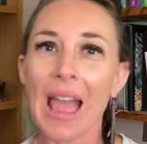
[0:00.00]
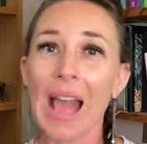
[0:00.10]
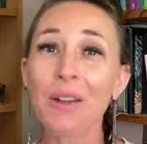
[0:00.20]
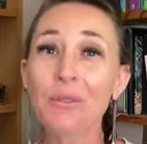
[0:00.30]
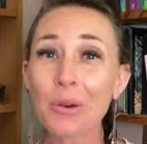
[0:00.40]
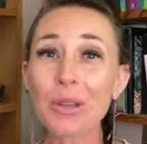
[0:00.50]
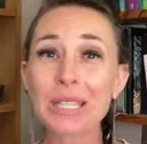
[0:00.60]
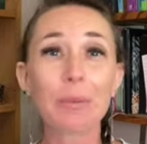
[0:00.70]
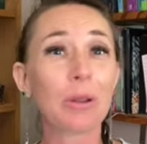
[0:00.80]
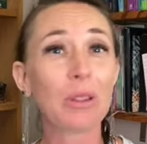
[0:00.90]
And of course,
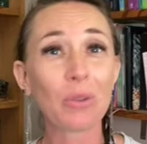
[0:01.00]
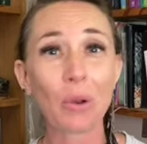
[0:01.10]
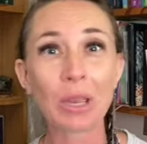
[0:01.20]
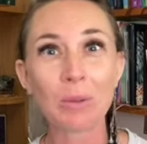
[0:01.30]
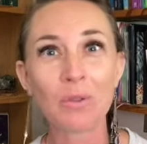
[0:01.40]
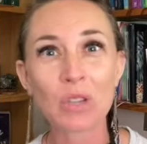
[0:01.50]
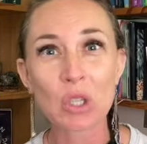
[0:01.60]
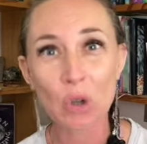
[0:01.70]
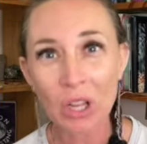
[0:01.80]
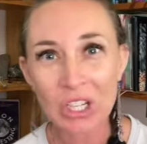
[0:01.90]
I'm going to be throwing a bit of
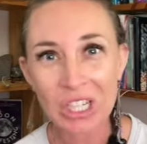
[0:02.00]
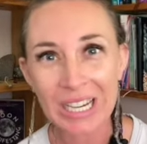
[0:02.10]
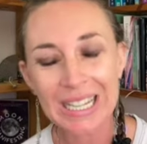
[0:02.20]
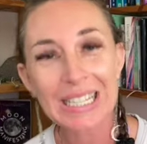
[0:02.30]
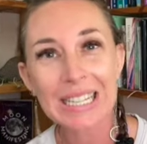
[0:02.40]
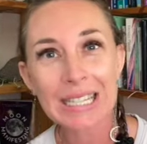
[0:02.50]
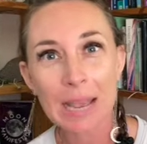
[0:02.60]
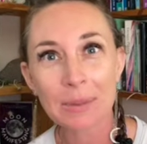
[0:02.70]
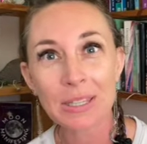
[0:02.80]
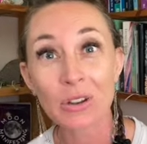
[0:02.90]
astrology into this
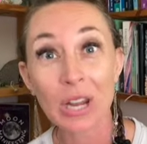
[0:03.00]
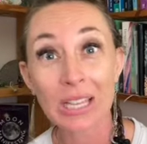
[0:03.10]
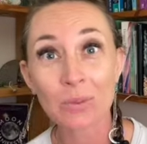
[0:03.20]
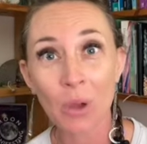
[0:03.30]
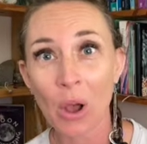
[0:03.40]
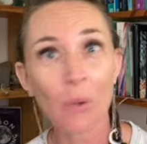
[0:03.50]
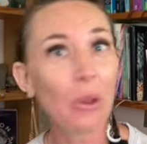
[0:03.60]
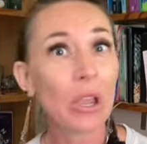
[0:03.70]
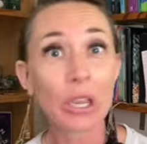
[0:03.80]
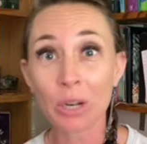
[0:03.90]
episode as well.
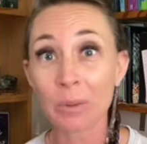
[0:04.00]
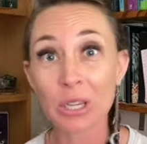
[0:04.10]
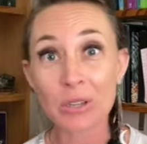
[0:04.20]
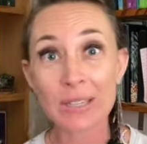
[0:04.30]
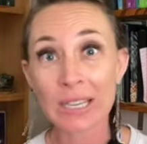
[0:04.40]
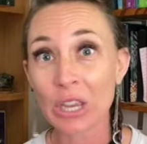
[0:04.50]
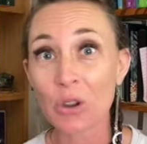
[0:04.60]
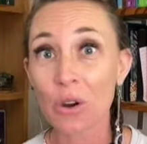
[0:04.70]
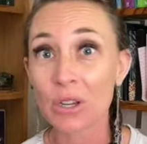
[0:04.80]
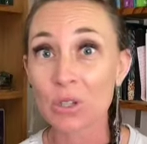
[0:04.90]
I'm going to be using
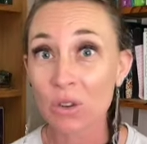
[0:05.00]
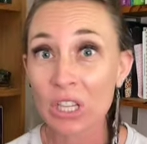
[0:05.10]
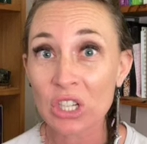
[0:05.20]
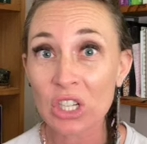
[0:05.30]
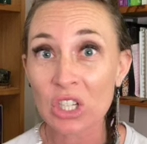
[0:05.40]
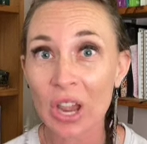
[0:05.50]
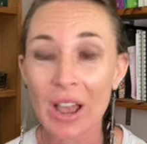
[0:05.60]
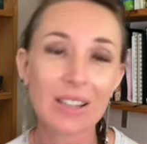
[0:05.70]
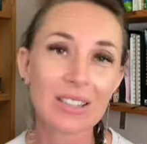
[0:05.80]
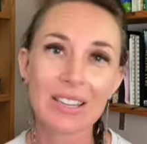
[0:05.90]
your astrology
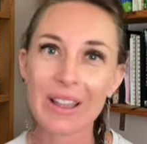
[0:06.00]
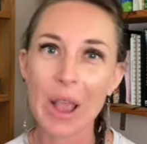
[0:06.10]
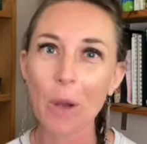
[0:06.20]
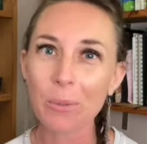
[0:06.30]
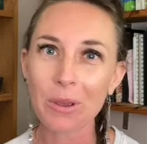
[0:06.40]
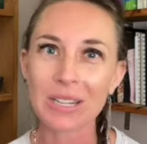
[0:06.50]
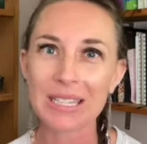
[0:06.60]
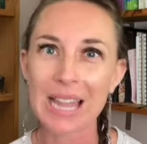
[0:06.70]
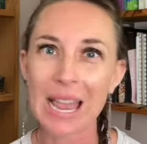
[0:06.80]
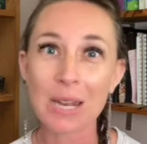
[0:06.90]
chart to help you
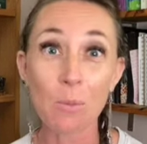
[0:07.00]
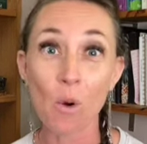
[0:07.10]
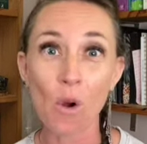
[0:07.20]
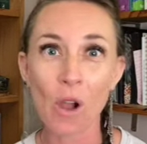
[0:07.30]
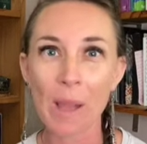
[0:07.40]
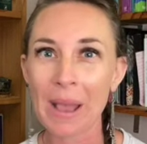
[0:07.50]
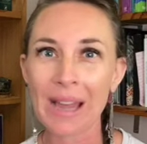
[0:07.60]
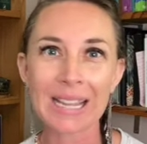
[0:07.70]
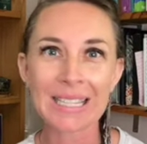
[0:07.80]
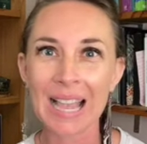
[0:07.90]
understand more
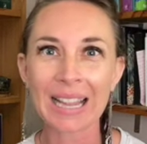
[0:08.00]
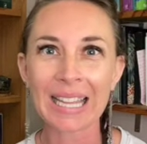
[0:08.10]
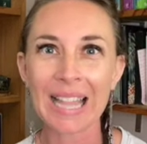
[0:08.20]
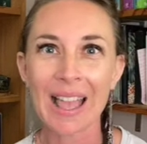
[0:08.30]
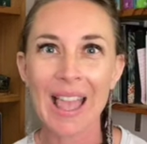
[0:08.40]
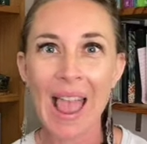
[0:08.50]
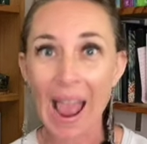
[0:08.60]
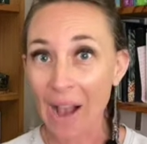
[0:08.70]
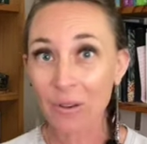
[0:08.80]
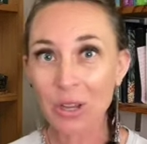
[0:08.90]
about exactly
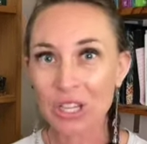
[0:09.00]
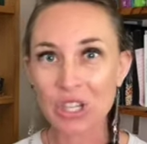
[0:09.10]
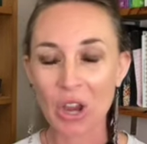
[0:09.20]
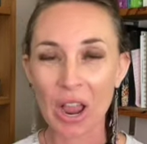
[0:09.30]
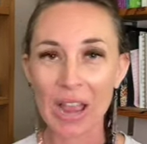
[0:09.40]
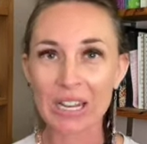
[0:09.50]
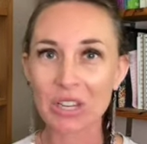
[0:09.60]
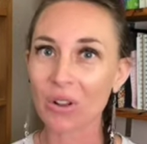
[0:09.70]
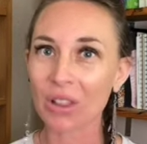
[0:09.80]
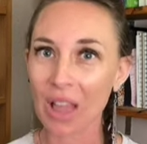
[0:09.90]
how you can shine
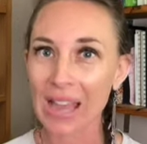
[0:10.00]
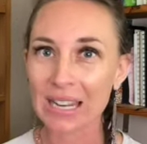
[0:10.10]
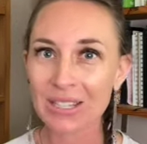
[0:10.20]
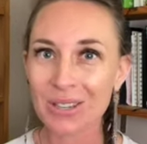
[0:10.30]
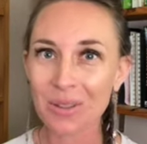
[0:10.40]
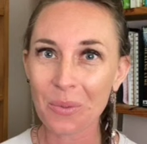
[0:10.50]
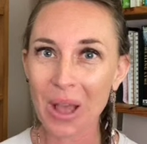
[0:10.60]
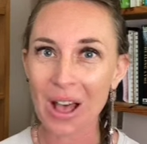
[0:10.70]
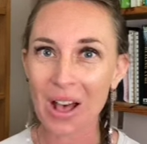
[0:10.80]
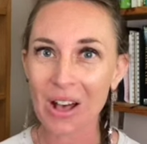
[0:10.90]
your light into the
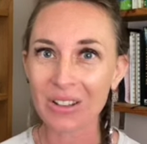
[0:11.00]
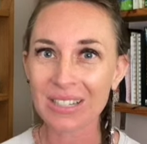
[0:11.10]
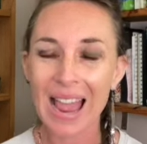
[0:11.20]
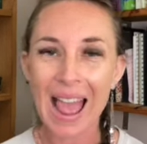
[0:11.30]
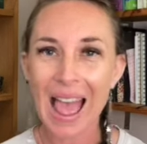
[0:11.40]
world.